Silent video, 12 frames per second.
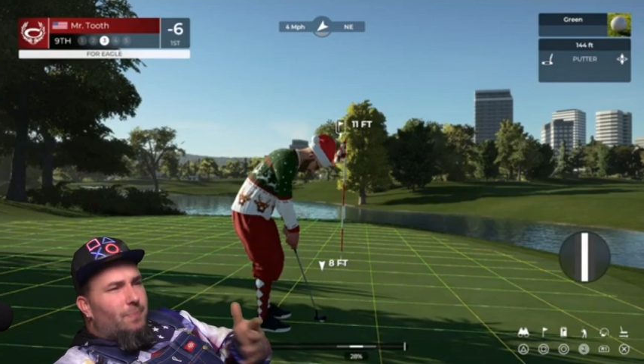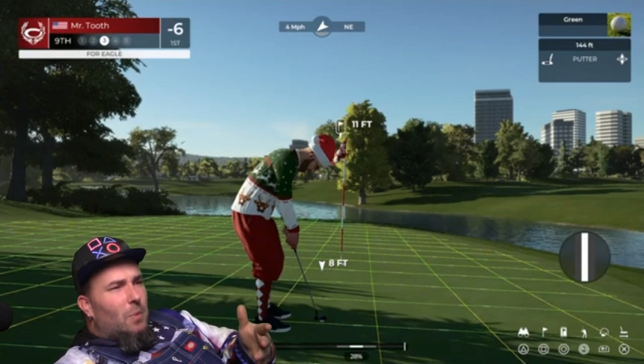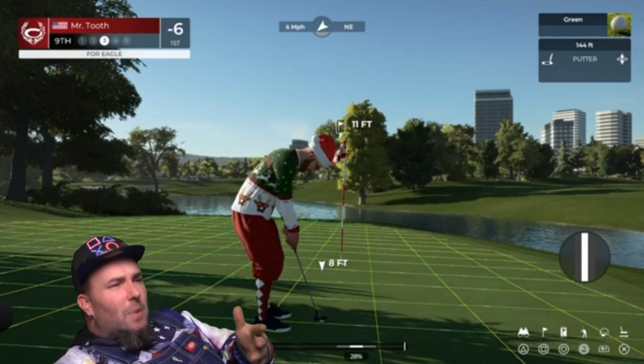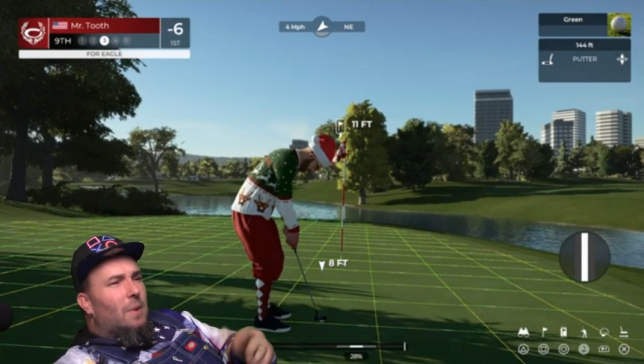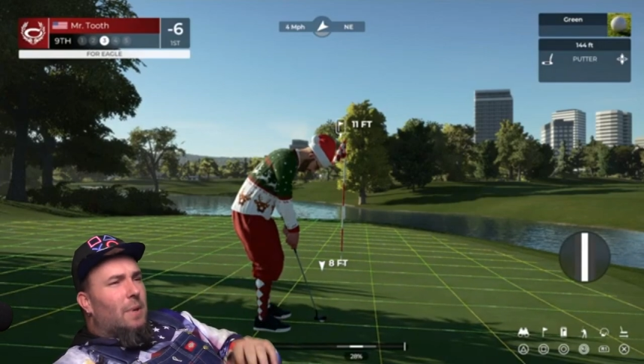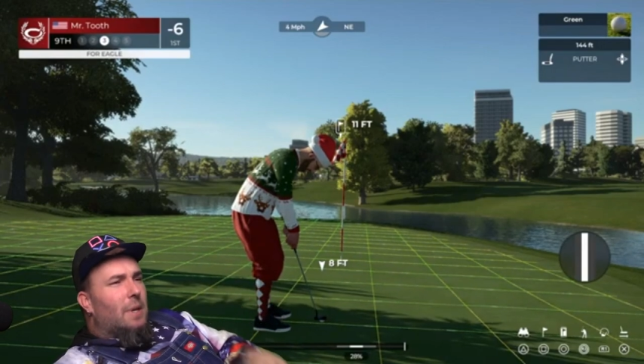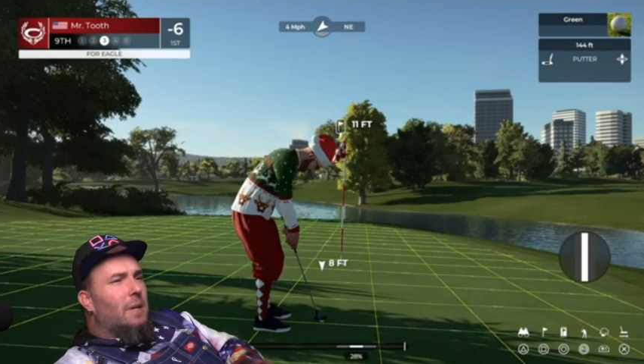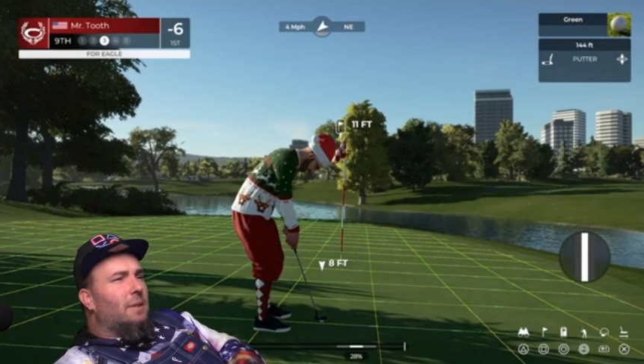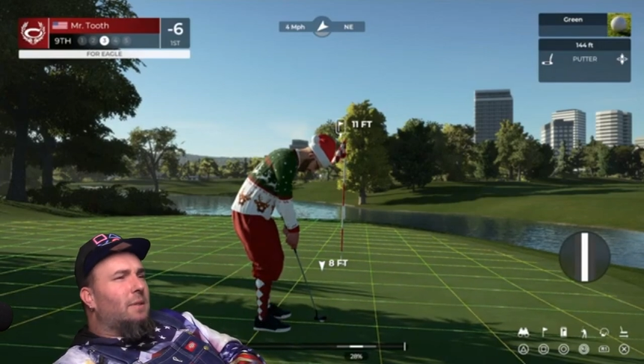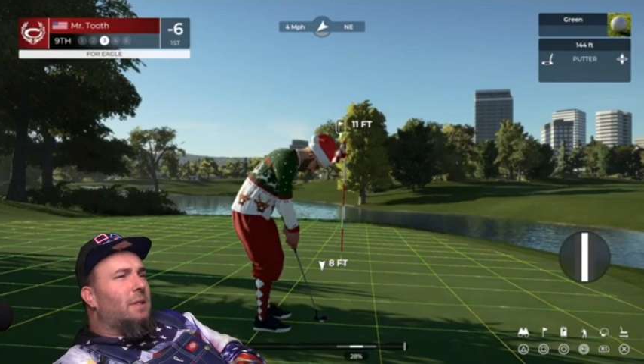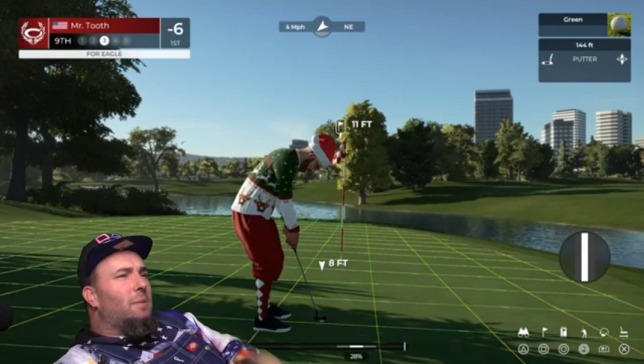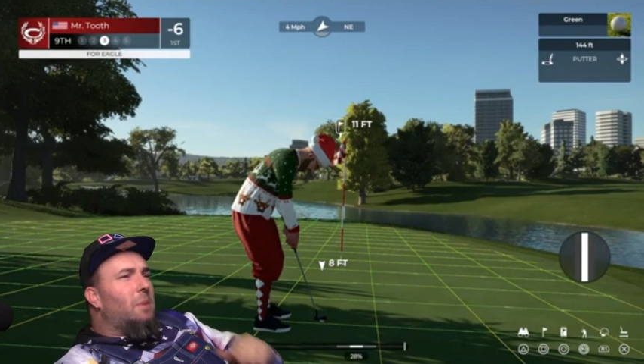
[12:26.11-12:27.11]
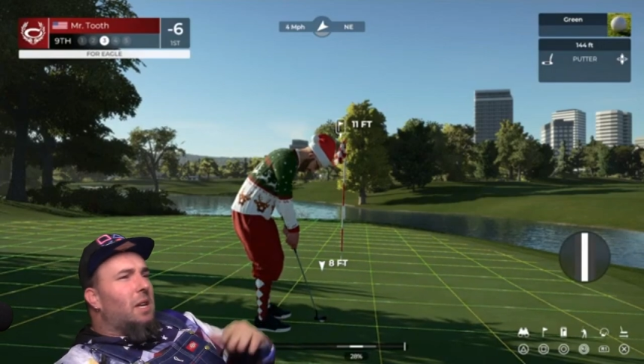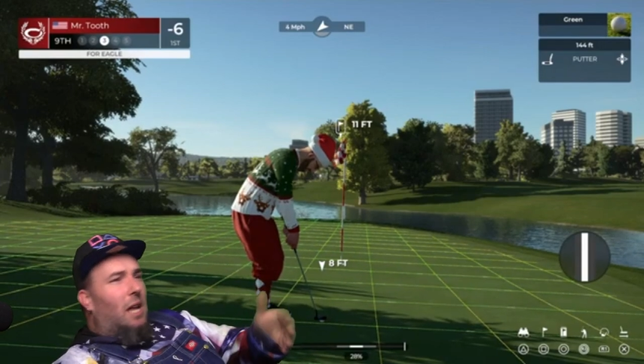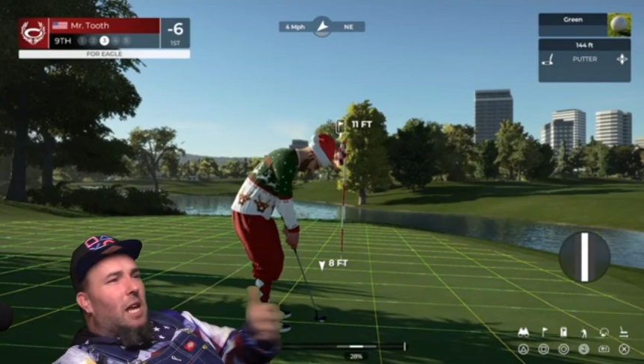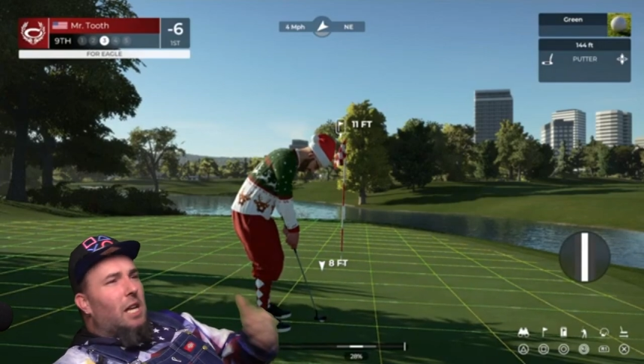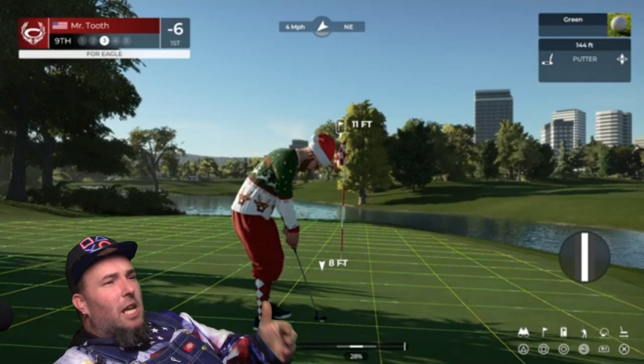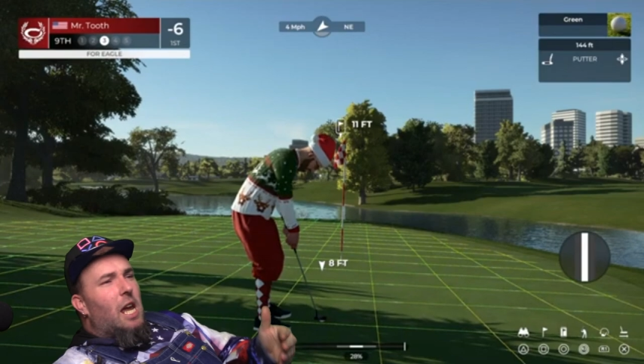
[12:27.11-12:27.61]
well, give me an
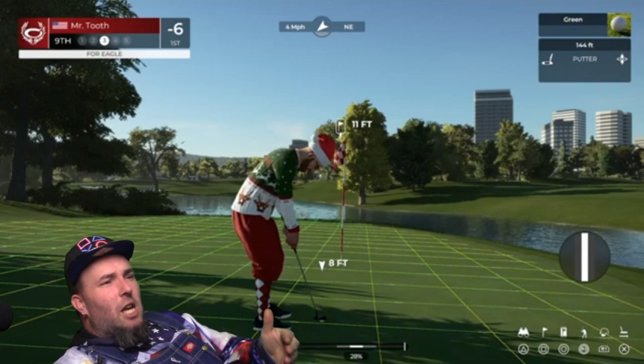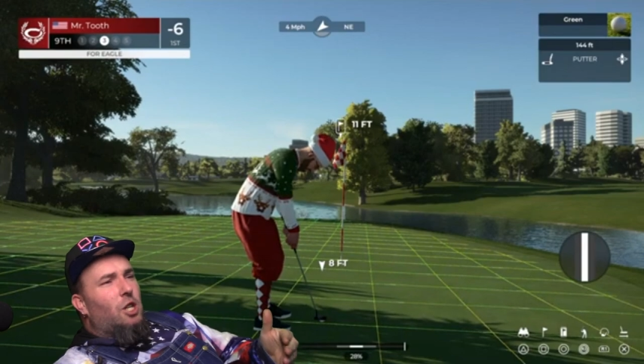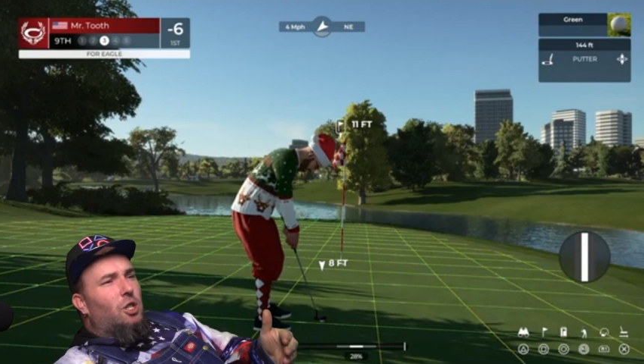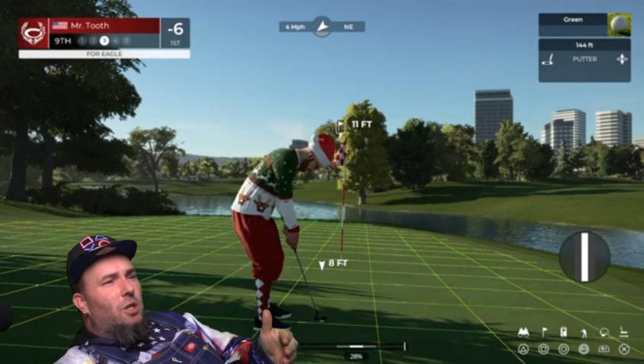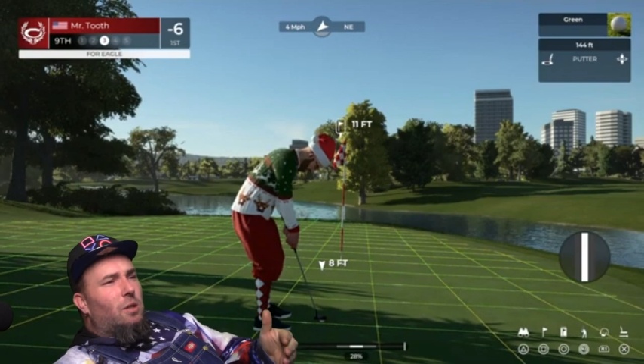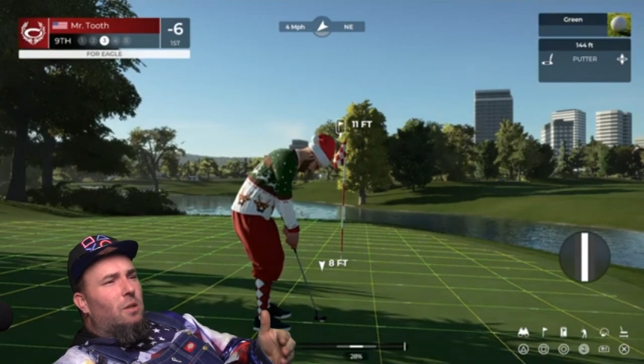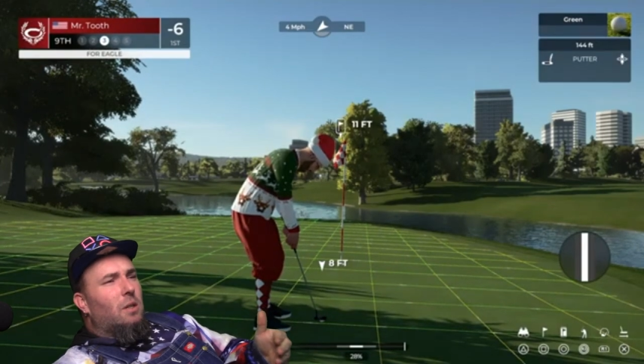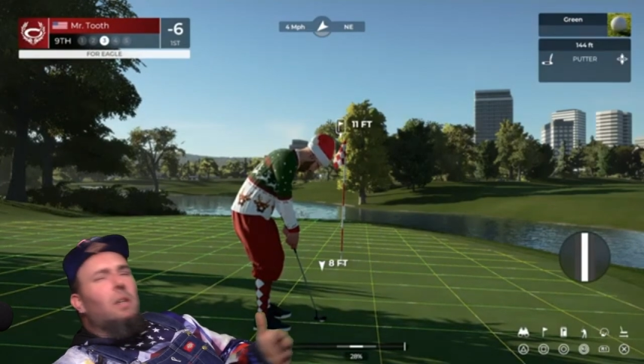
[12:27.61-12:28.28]
indication